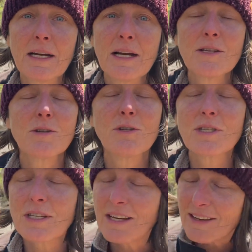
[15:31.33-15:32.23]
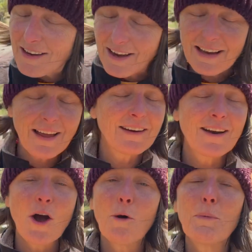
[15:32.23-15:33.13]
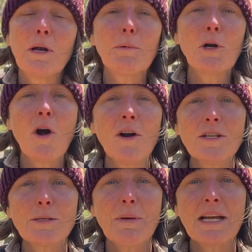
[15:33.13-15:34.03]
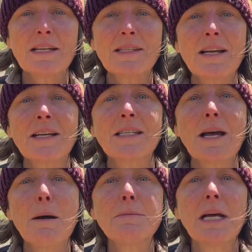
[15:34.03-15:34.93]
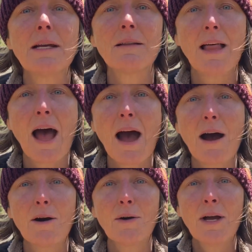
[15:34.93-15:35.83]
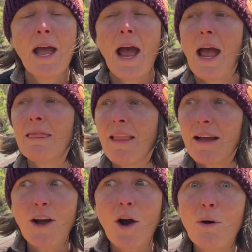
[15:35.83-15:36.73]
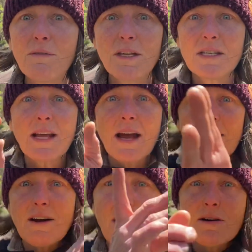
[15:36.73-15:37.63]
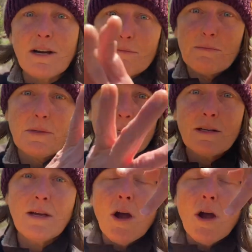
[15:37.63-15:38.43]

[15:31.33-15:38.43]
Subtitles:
So just, again, open up your heart space, accept and allow, and let go of the desired outcomes.